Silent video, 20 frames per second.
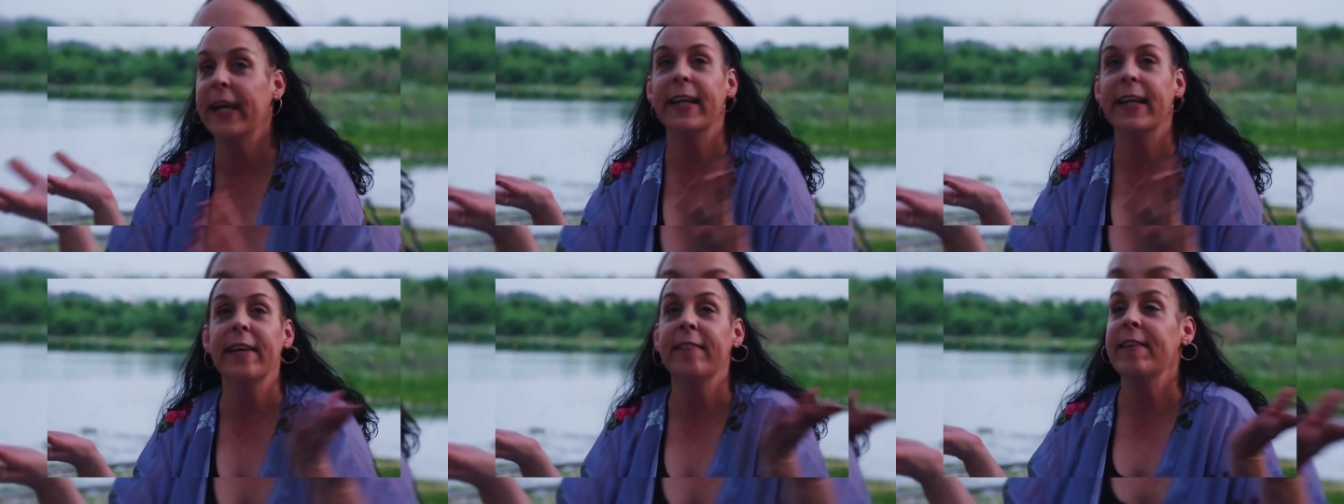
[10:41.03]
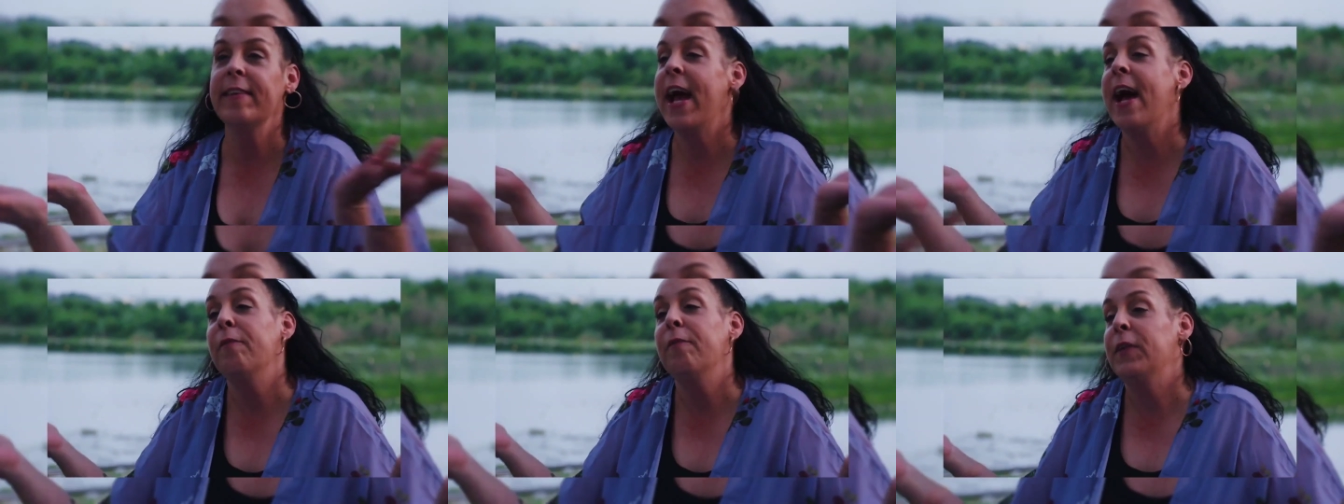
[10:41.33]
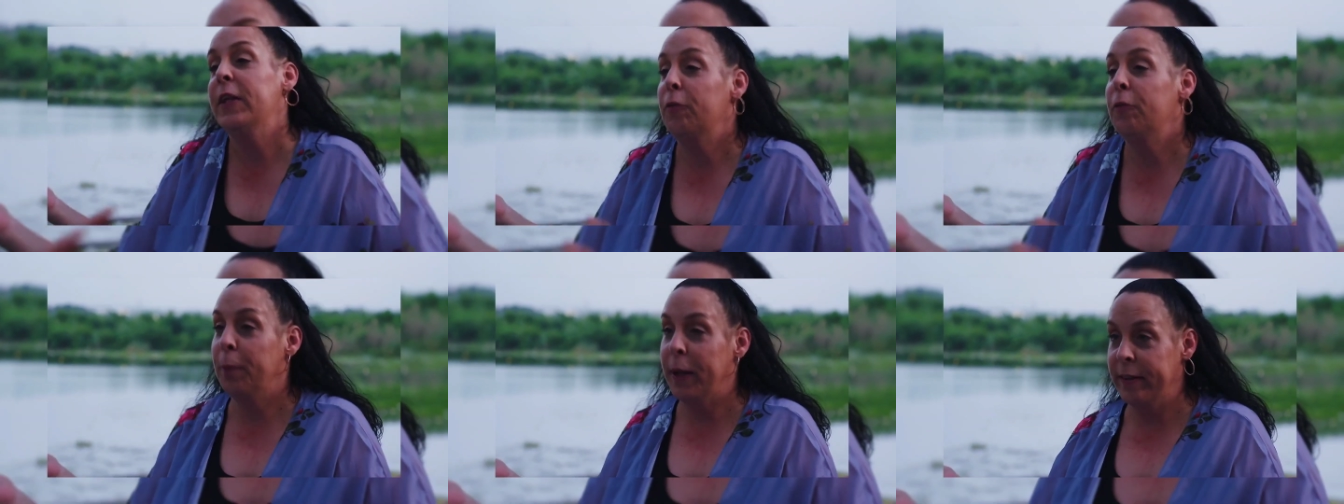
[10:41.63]
can't get to half
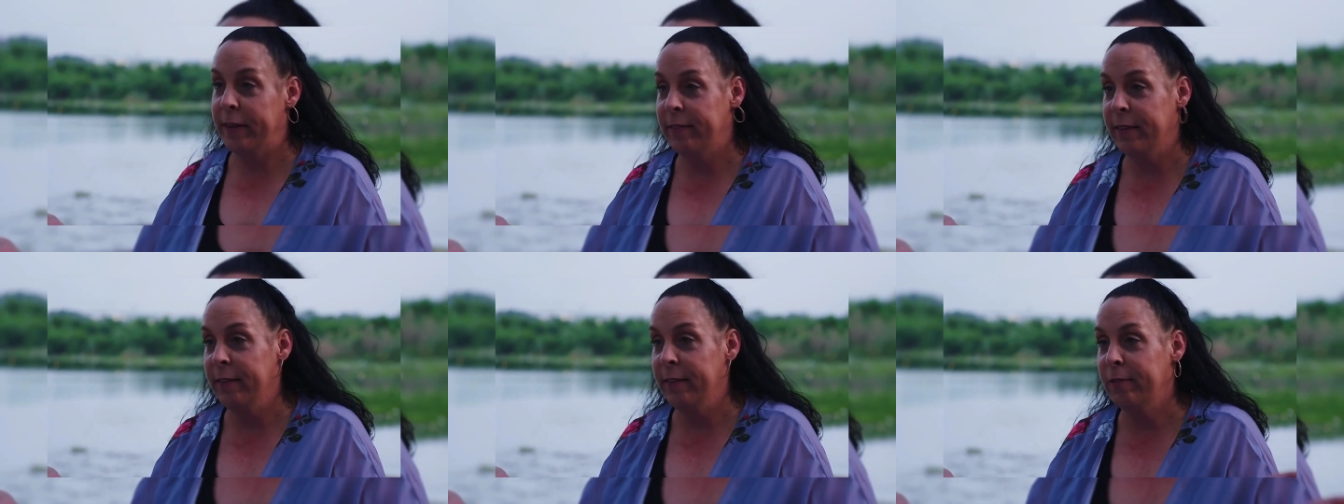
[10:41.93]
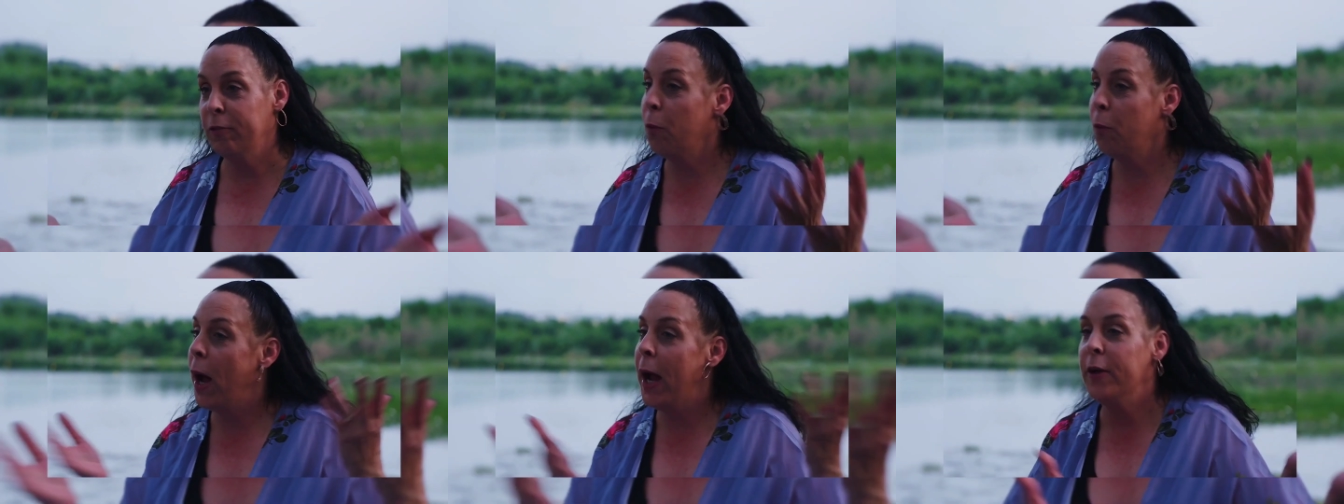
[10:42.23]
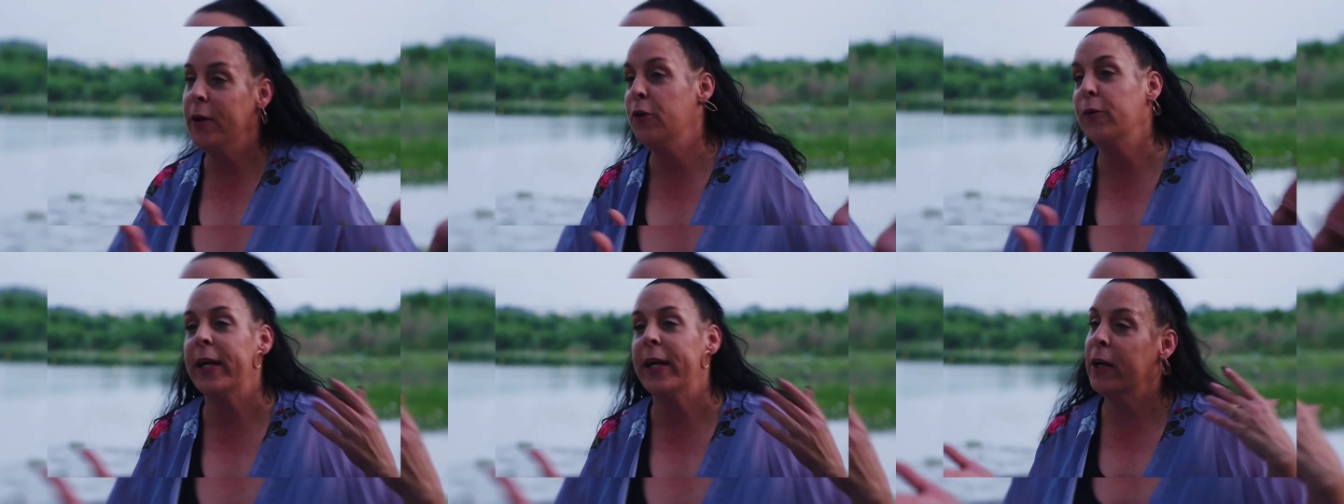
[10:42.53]
these places, so
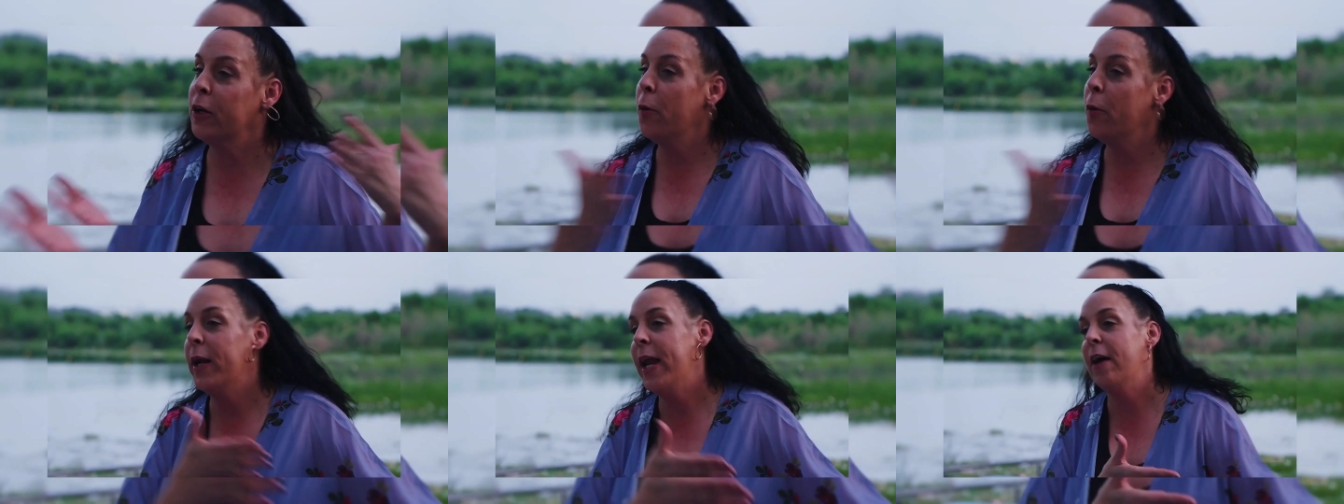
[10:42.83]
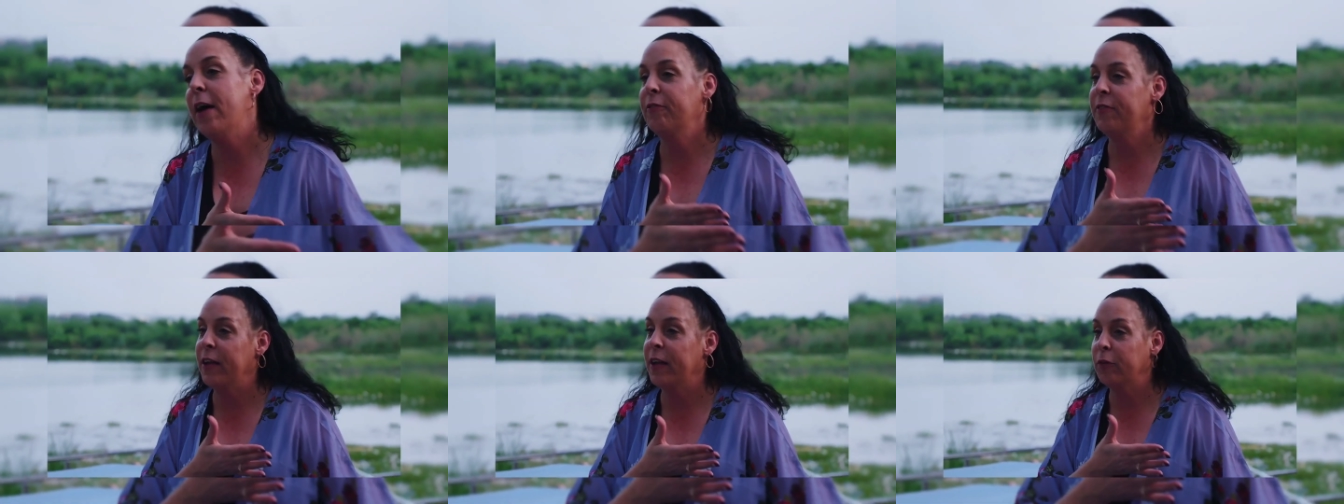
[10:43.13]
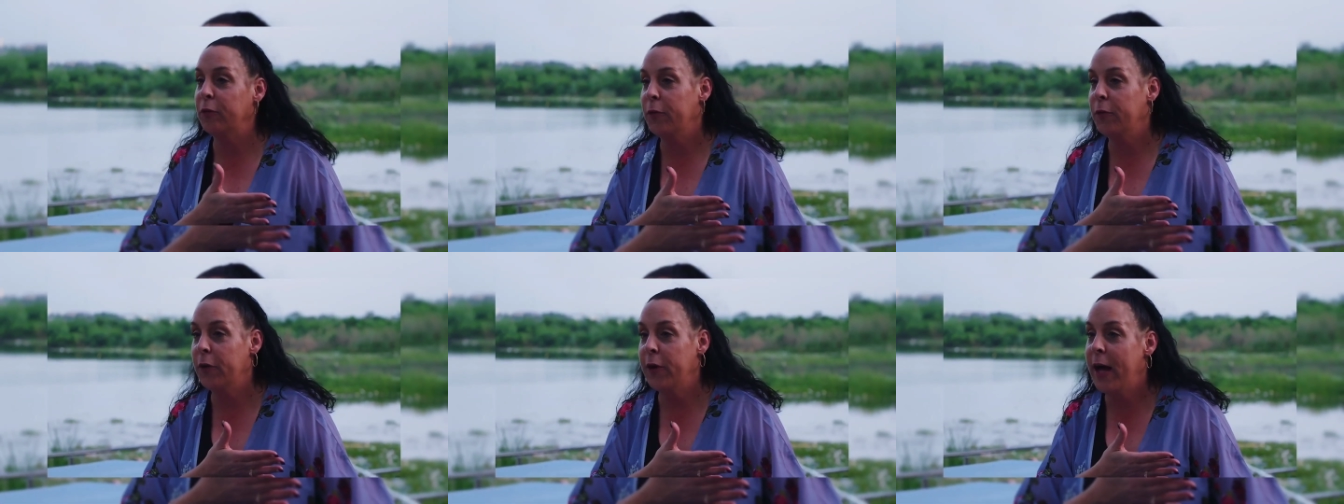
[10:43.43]
why you can't go and have
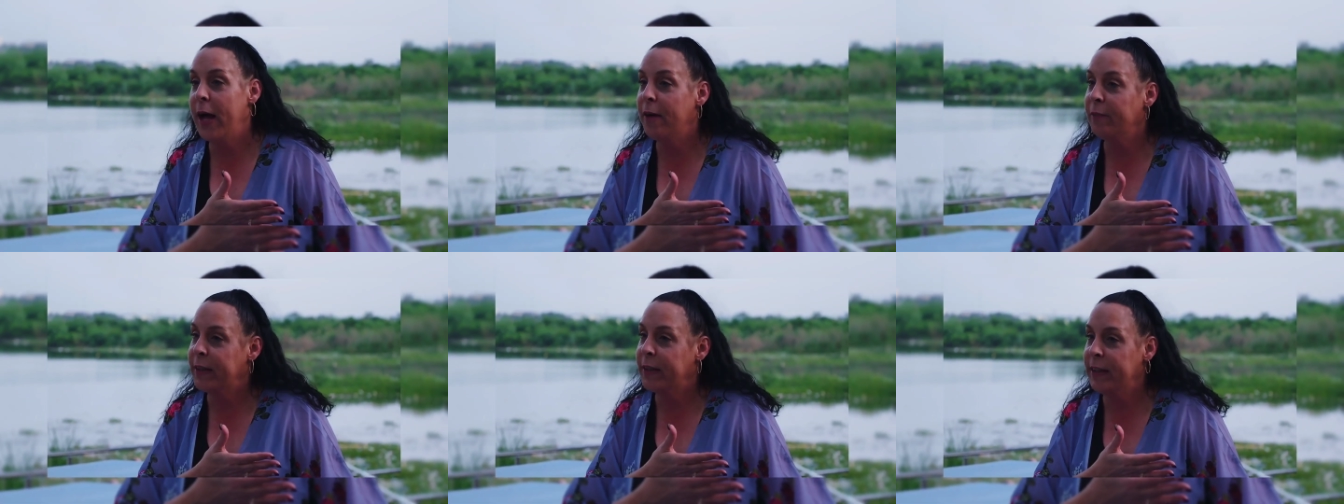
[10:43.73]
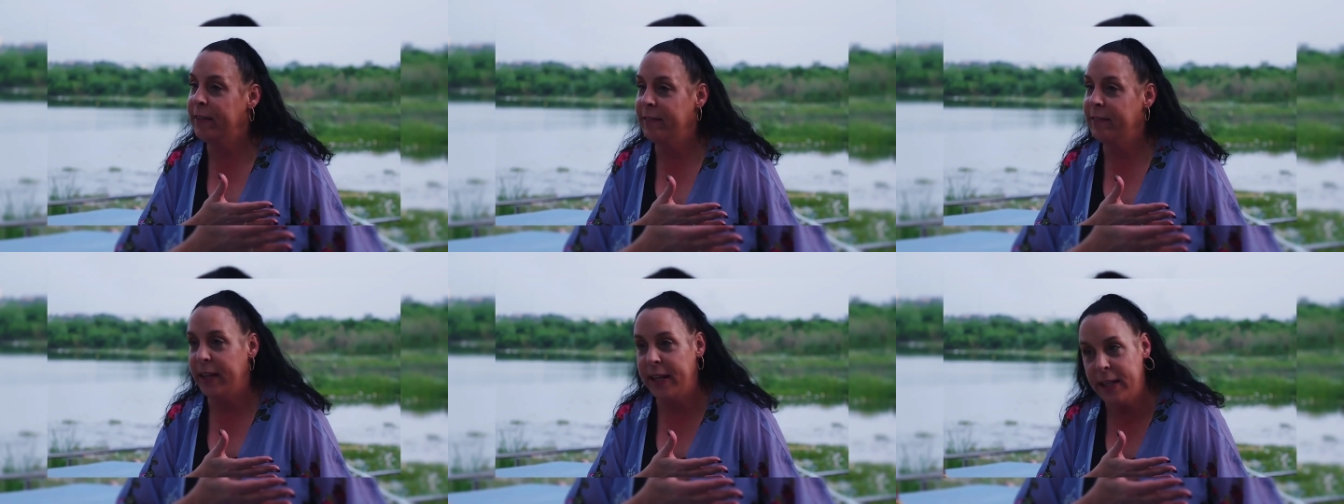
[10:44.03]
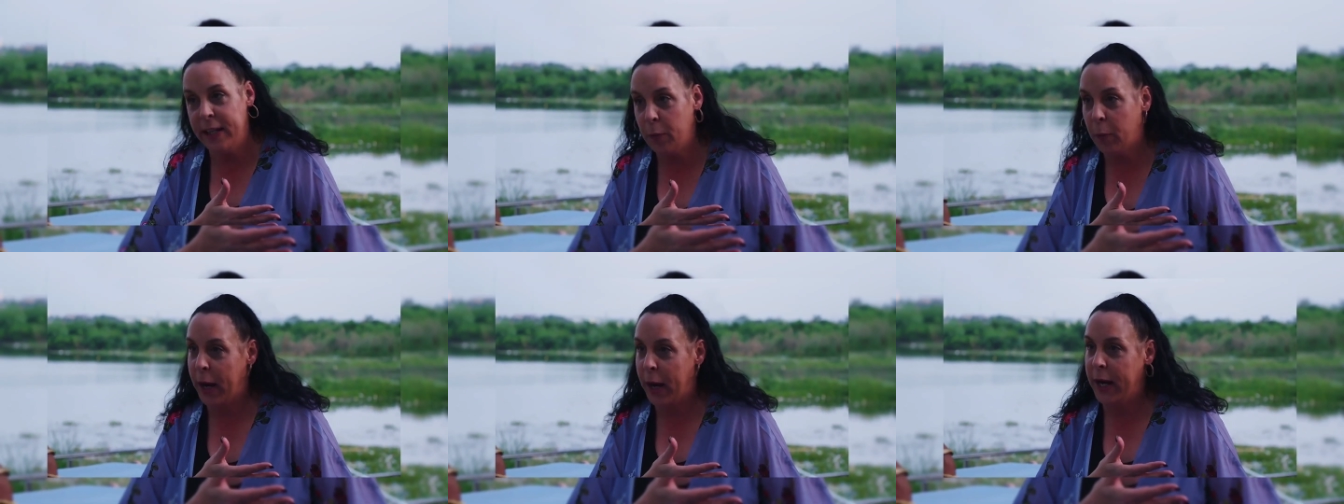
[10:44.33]
sex with her to have kids
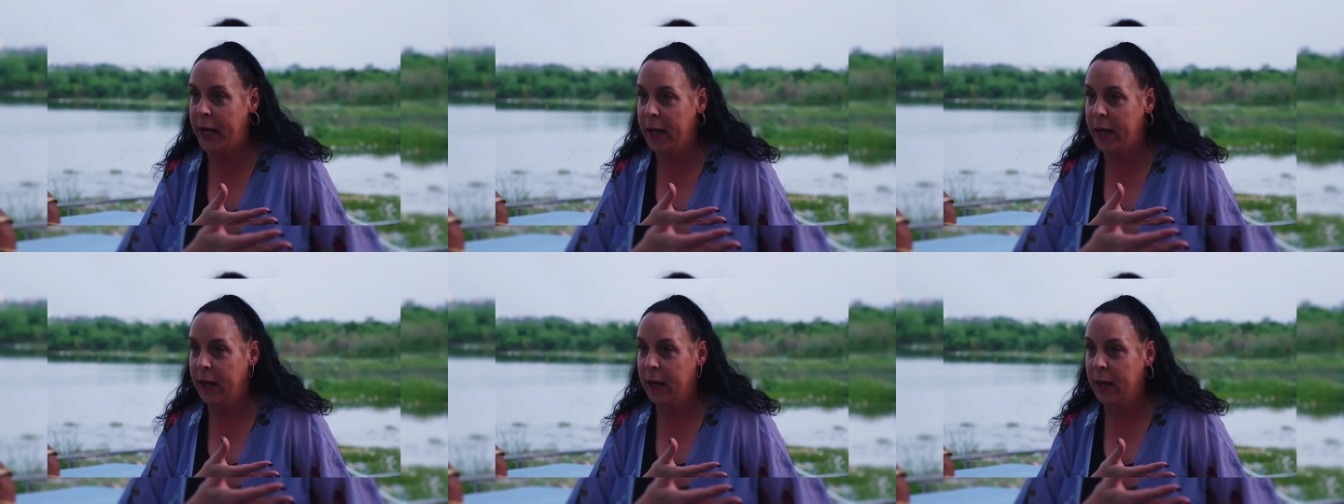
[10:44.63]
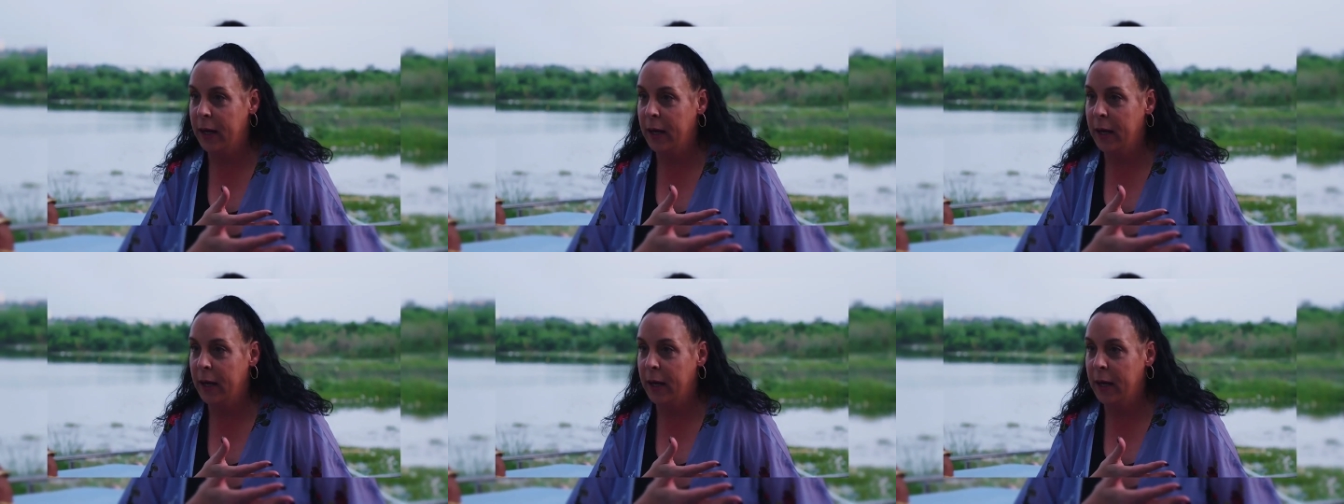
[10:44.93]
anyway?